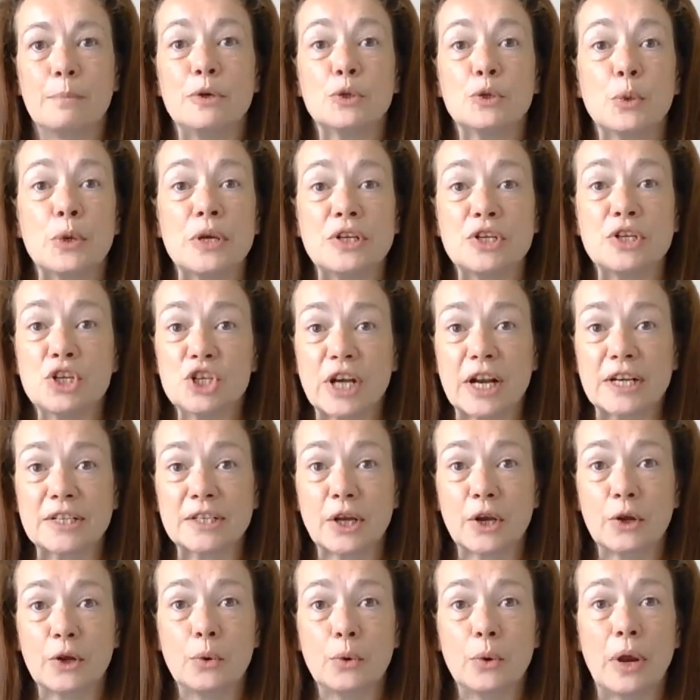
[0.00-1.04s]
between
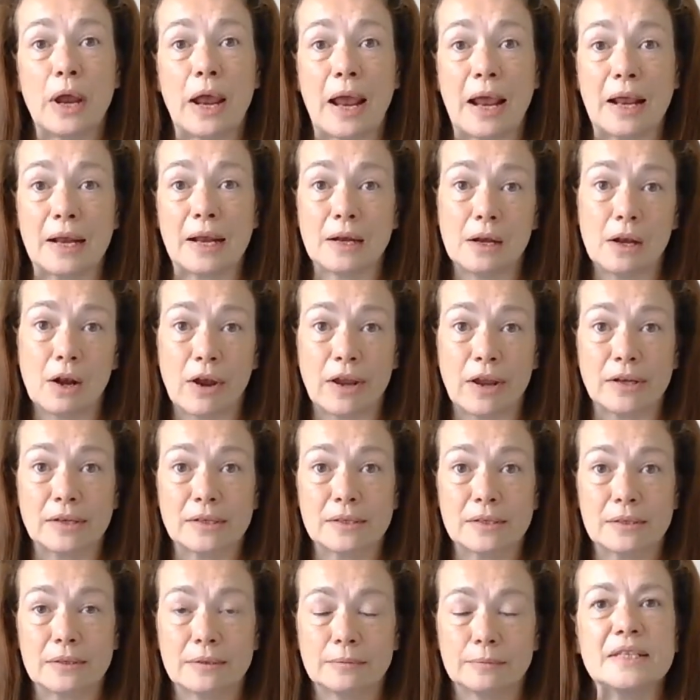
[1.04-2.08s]
shadow and
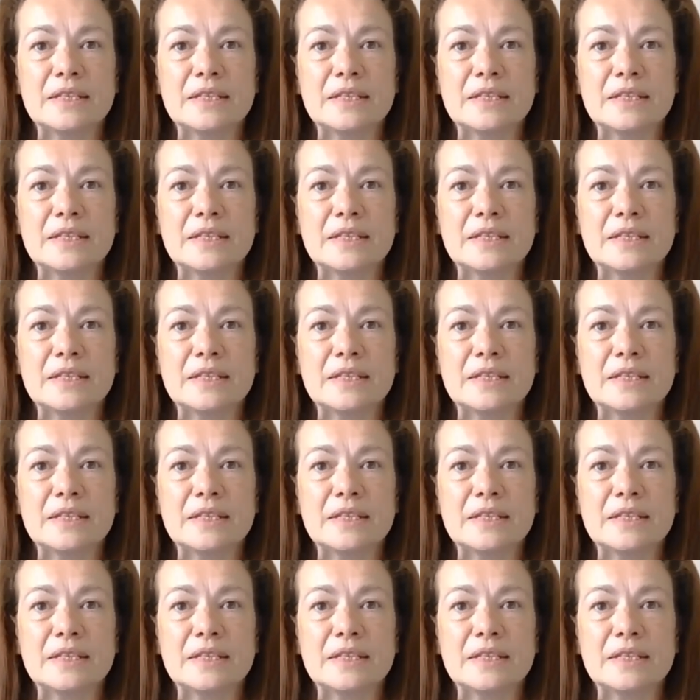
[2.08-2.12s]
light.